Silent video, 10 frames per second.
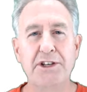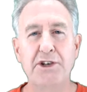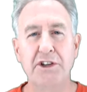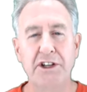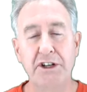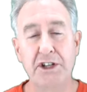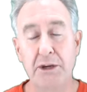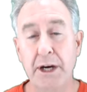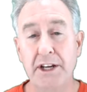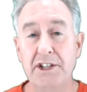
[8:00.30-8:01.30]
potential
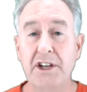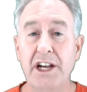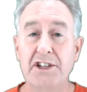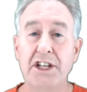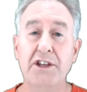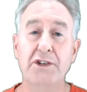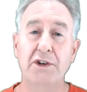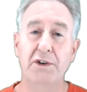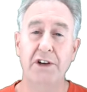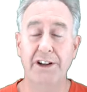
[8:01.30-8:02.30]
energy by discussing the
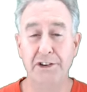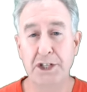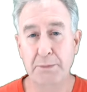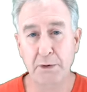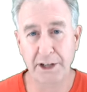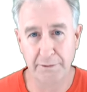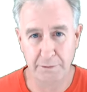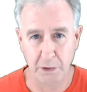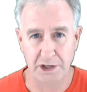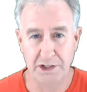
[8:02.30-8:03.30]
so-called spring
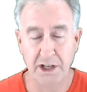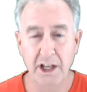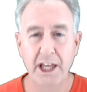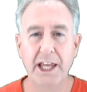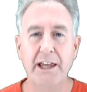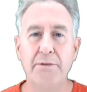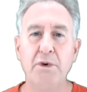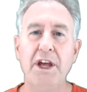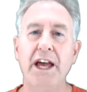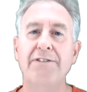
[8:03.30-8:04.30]
force. If
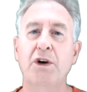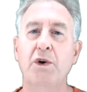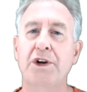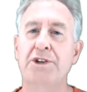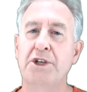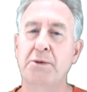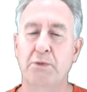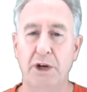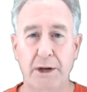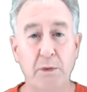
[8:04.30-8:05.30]
we have a coiled
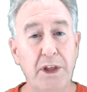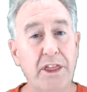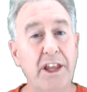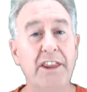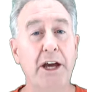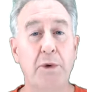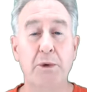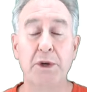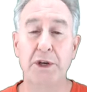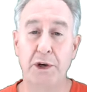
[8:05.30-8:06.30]
spring, one thing that
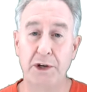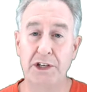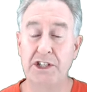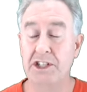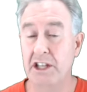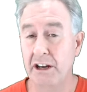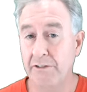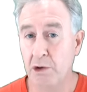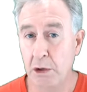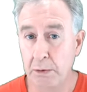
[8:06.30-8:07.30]
we would notice is that
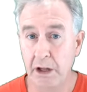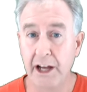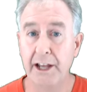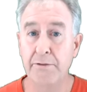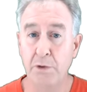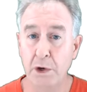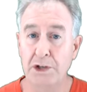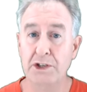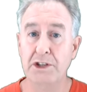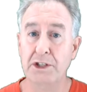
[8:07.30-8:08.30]
if you apply a
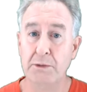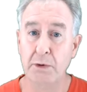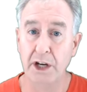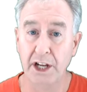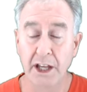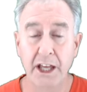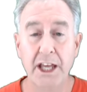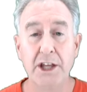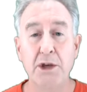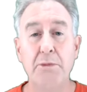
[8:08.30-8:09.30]
force to the spring,
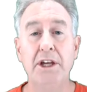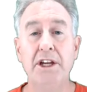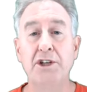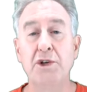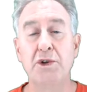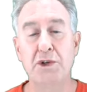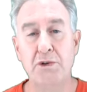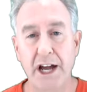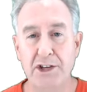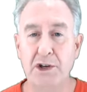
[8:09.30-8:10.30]
you begin to
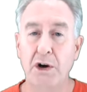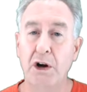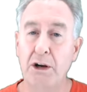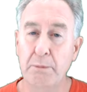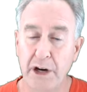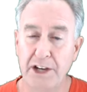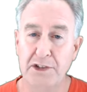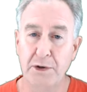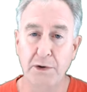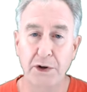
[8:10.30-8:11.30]
stretch or
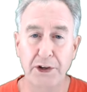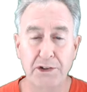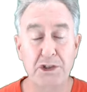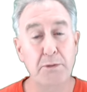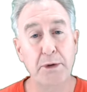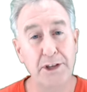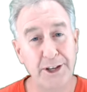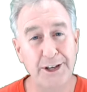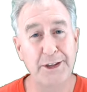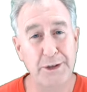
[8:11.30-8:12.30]
compress the coils
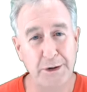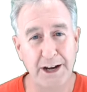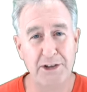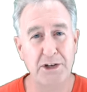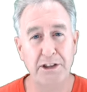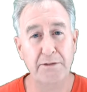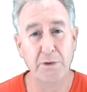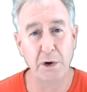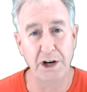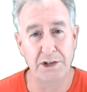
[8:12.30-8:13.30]
depending on the direction of the
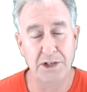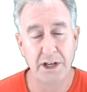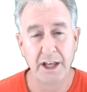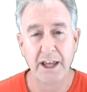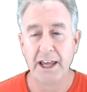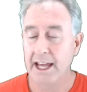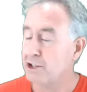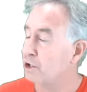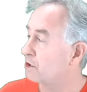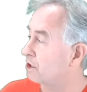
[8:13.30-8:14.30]
force.
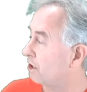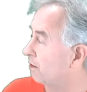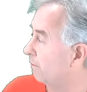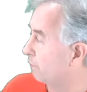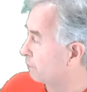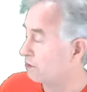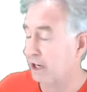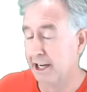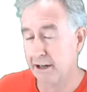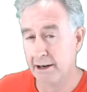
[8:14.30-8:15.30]
As you see in the first
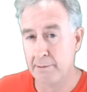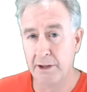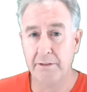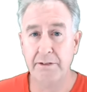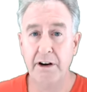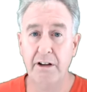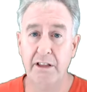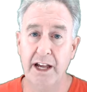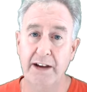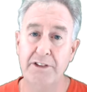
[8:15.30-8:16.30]
diagram on the far
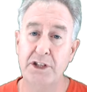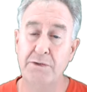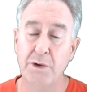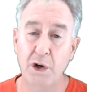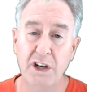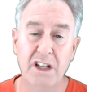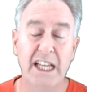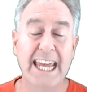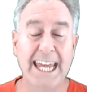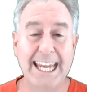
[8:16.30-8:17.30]
left, this
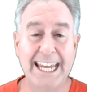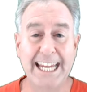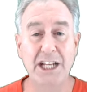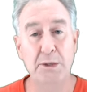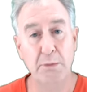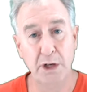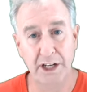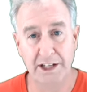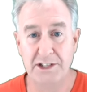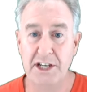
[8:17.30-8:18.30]
vertically hanging
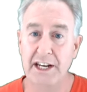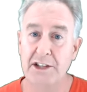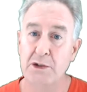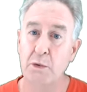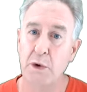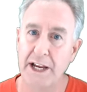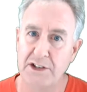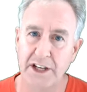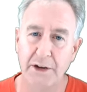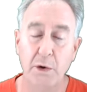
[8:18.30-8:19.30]
spring is at its
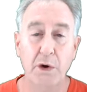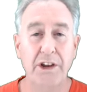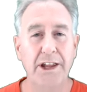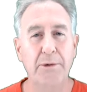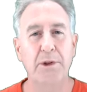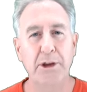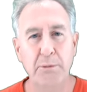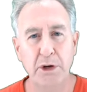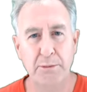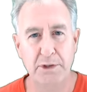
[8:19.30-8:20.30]
resting or
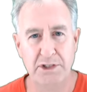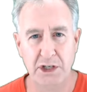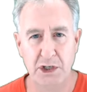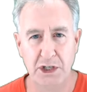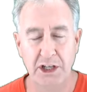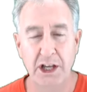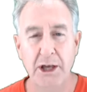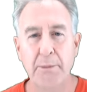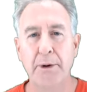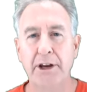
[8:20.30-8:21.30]
equilibrium position.
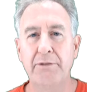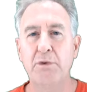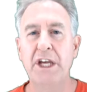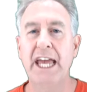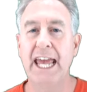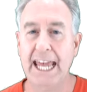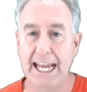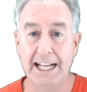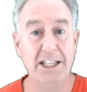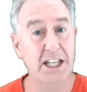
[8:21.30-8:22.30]
But if we
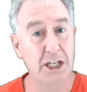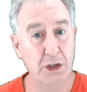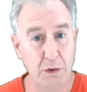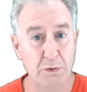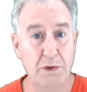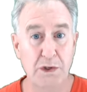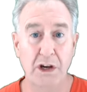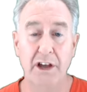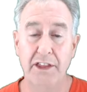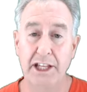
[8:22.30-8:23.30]
hang 10 newtons
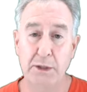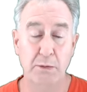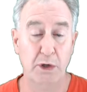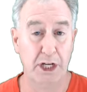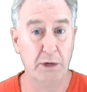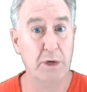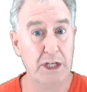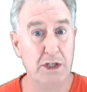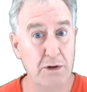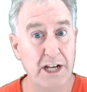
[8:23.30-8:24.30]
on that spring,
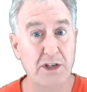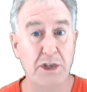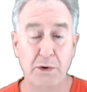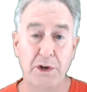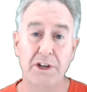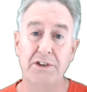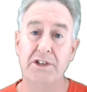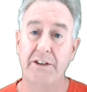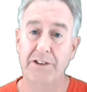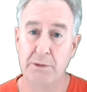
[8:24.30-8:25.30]
we stretch the
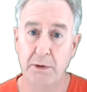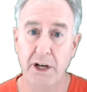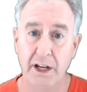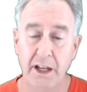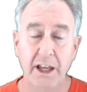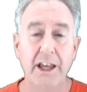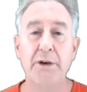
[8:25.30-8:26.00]
coils of the spring.